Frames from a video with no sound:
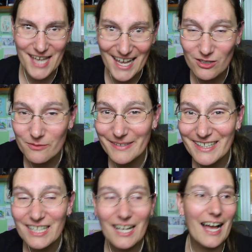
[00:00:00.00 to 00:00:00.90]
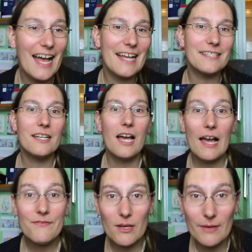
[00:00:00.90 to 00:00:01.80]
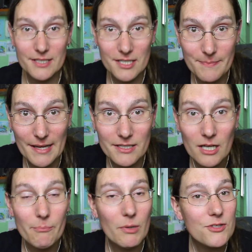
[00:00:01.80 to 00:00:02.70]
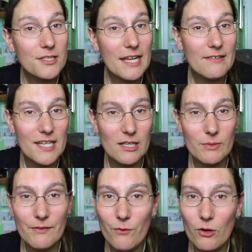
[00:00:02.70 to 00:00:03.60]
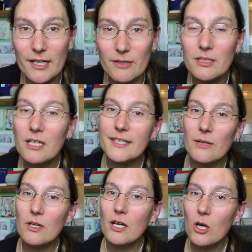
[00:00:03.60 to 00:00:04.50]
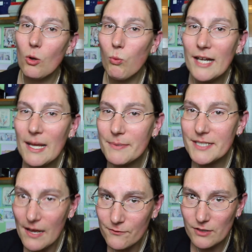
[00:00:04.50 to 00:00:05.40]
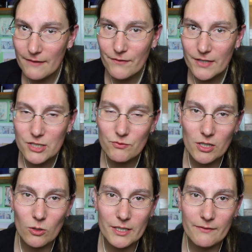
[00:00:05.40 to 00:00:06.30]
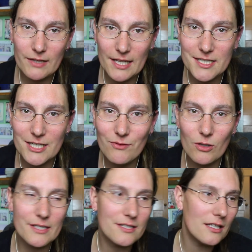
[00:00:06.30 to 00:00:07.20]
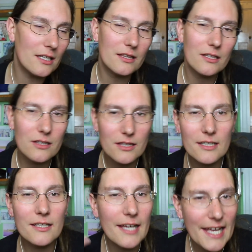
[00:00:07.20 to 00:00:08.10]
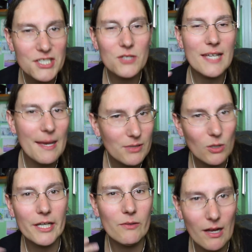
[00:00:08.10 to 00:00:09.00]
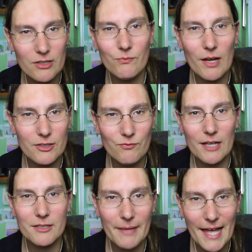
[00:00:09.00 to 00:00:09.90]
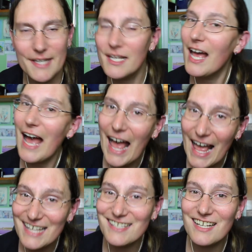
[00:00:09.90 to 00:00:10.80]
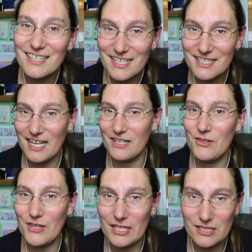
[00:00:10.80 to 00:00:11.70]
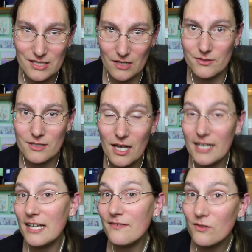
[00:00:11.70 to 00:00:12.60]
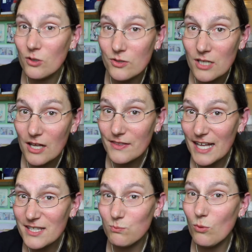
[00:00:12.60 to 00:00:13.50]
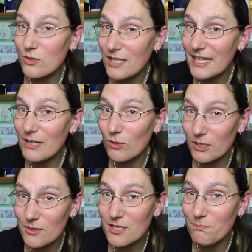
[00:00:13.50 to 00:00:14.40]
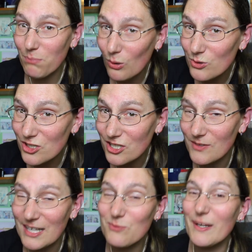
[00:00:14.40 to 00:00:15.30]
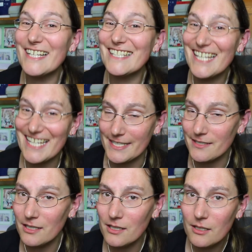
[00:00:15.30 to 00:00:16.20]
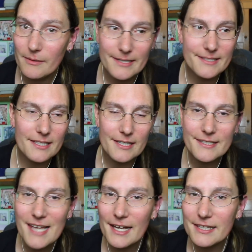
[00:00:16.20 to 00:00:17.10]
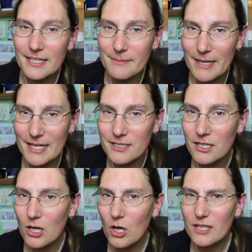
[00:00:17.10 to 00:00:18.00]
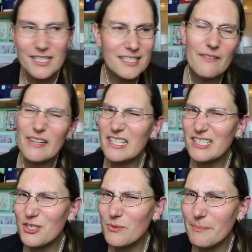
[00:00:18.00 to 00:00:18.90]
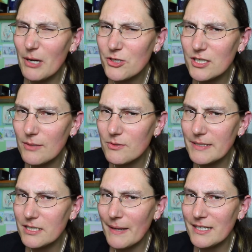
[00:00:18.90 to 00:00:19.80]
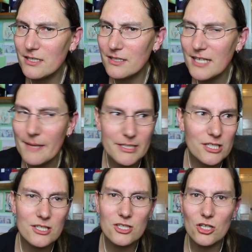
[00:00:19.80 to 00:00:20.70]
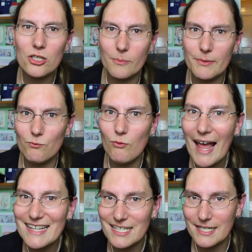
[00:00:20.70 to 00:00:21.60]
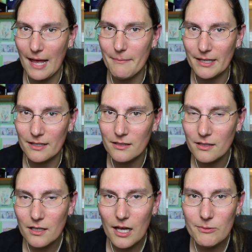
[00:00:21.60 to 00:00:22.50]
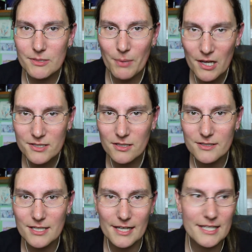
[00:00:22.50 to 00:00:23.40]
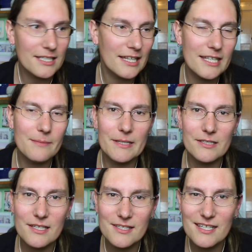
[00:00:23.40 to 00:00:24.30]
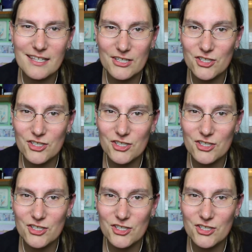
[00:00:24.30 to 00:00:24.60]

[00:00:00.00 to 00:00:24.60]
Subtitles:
attack on me, and I've now had to spend most of the day dealing with the fallout. Now, what happened after I finished recording for last night's vlog is the issue kept going round and round and round in my head, as this kind of thing does. And as of course, that's most likely what it was supposed to do. That's why he did it. Because the attack that he made didn't have anything to do with the motion that was being debated at the time. He just stood up and ranted at me. It was a personal attack. He'd clearly been sitting there